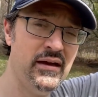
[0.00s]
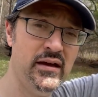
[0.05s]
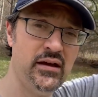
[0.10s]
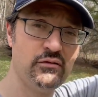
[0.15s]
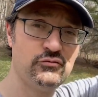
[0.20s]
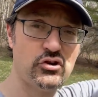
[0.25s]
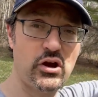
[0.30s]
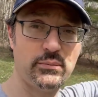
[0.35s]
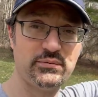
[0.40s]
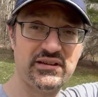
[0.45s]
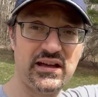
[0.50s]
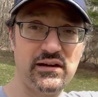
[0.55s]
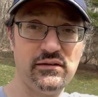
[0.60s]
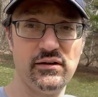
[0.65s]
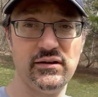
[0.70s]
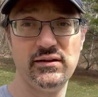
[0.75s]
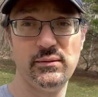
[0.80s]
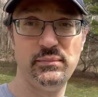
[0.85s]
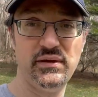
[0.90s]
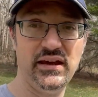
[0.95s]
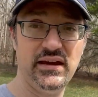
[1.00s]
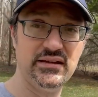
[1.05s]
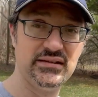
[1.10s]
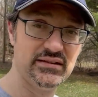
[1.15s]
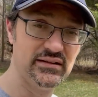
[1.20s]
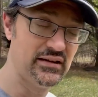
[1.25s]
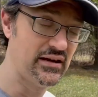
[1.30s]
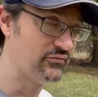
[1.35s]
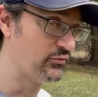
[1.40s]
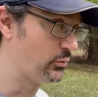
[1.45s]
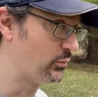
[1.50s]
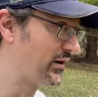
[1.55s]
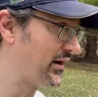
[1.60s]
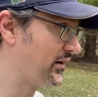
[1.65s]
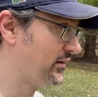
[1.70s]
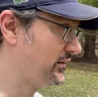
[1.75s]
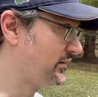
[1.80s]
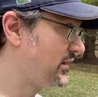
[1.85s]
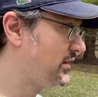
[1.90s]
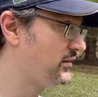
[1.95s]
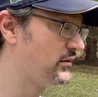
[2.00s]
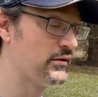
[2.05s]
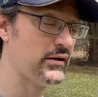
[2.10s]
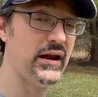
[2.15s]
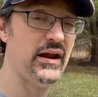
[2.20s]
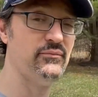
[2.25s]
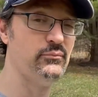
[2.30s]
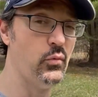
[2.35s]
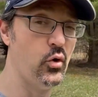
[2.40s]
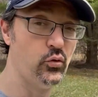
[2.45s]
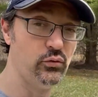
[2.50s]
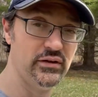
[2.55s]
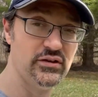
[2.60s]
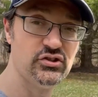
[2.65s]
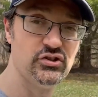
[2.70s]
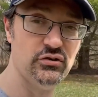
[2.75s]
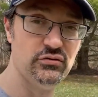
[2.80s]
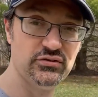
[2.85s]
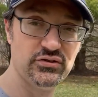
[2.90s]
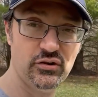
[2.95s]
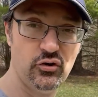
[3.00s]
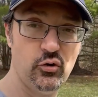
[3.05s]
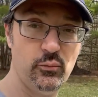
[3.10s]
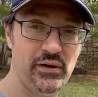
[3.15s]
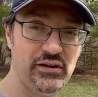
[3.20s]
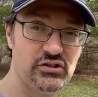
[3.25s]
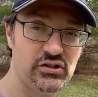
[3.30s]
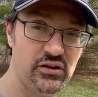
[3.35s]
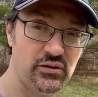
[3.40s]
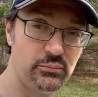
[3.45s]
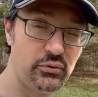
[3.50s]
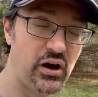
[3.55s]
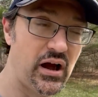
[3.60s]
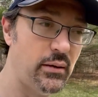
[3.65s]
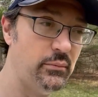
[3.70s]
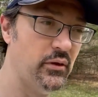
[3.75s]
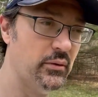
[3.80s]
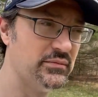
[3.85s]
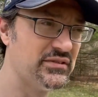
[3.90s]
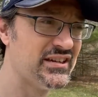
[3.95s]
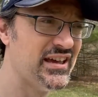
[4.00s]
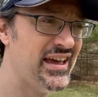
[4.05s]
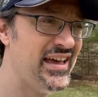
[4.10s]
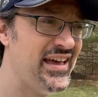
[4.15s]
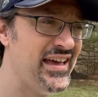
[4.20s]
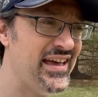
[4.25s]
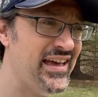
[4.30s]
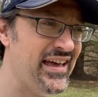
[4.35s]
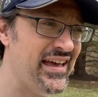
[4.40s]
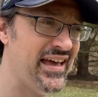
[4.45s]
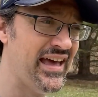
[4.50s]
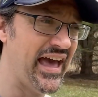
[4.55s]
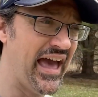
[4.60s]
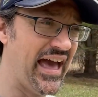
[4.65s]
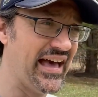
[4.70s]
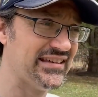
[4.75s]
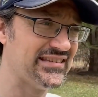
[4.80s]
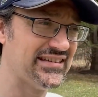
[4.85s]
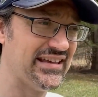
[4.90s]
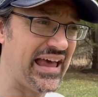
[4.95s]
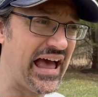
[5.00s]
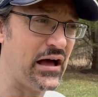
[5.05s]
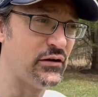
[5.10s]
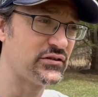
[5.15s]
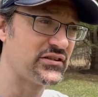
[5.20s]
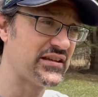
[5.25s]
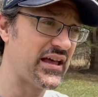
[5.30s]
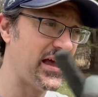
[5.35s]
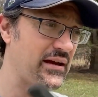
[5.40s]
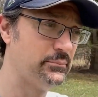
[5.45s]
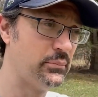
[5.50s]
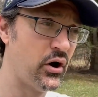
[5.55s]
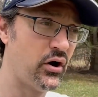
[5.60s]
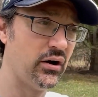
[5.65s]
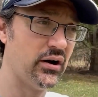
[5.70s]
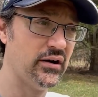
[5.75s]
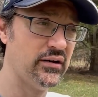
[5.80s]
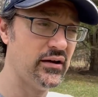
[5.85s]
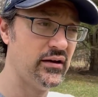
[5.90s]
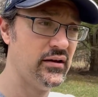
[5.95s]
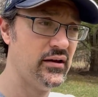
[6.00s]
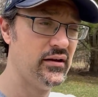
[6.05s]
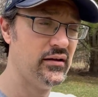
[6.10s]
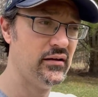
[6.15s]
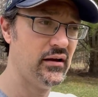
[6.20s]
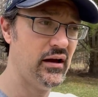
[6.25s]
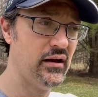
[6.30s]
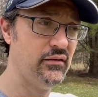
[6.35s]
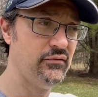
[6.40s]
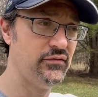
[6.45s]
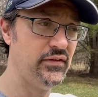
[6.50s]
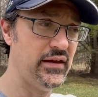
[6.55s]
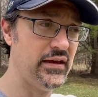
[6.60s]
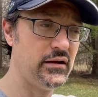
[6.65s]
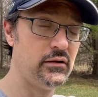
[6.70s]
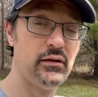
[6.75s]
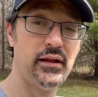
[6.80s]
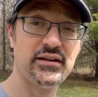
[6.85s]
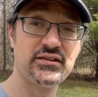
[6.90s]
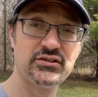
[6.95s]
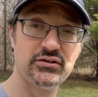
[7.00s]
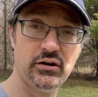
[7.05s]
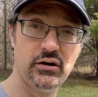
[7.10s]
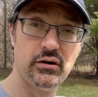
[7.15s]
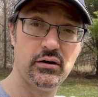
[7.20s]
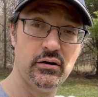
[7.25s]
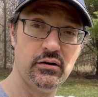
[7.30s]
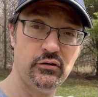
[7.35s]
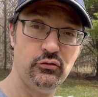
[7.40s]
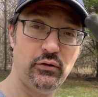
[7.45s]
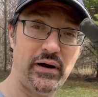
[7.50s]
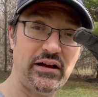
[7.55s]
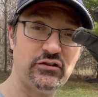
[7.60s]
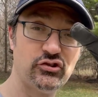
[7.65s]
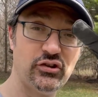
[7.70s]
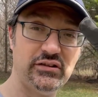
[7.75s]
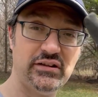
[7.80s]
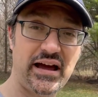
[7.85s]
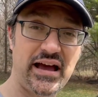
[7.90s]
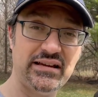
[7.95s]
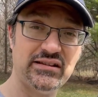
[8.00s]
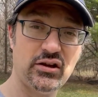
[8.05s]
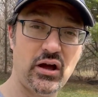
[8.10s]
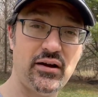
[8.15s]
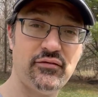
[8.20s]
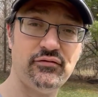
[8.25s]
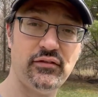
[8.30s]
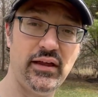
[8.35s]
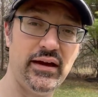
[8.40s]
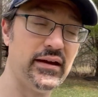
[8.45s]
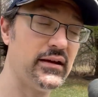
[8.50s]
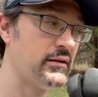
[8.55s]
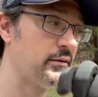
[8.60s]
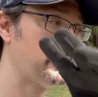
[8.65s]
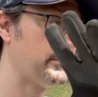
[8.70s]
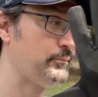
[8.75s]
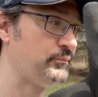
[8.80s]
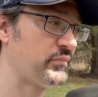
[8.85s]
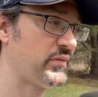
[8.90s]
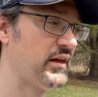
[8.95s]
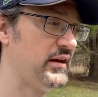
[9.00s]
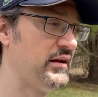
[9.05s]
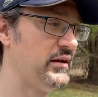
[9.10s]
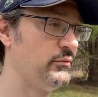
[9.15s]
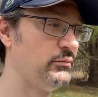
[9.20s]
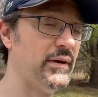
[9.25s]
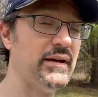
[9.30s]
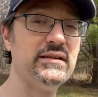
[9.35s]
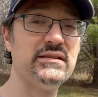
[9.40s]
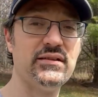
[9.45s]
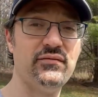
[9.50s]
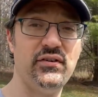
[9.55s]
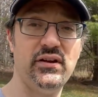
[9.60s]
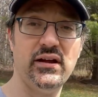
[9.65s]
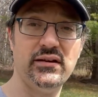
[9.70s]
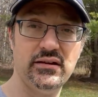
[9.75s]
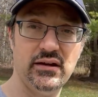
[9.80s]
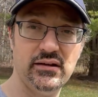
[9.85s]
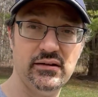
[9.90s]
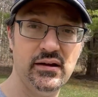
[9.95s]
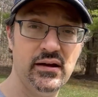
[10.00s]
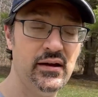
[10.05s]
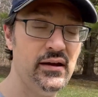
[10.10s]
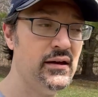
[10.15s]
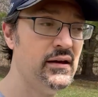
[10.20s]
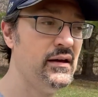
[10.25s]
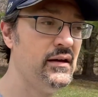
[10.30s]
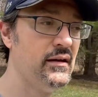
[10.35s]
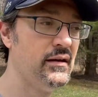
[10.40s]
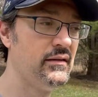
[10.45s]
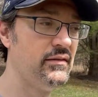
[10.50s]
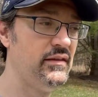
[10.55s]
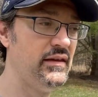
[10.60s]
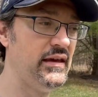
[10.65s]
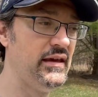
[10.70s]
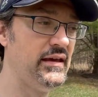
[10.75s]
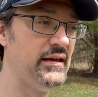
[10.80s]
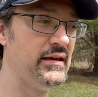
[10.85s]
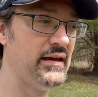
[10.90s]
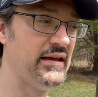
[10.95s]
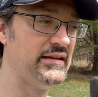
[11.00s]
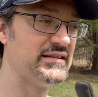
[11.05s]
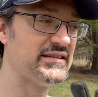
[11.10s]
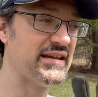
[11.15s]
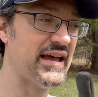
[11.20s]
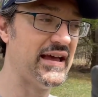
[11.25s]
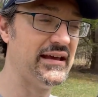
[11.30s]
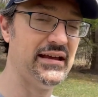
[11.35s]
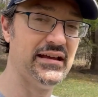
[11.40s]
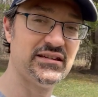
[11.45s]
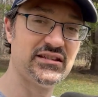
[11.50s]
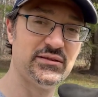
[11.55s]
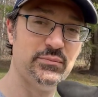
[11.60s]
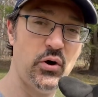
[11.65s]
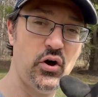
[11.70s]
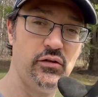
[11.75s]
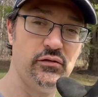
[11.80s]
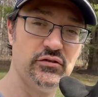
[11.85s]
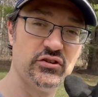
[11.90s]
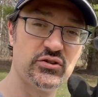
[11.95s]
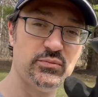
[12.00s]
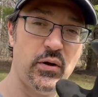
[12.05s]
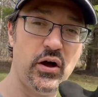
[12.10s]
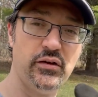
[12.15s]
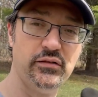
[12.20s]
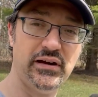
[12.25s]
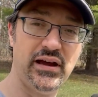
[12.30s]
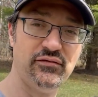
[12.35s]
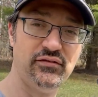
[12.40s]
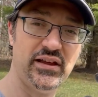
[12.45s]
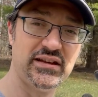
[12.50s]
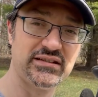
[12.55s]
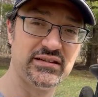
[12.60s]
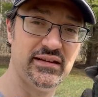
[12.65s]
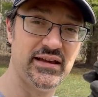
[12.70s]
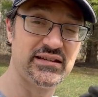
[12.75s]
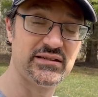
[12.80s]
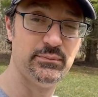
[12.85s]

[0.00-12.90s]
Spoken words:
drops down on the bees and everywhere, and you can have mold issues and a whole bunch of other problems. As the outside part of the cluster gradually dies off like rings of an onion, the inside gets smaller and smaller. You have less and less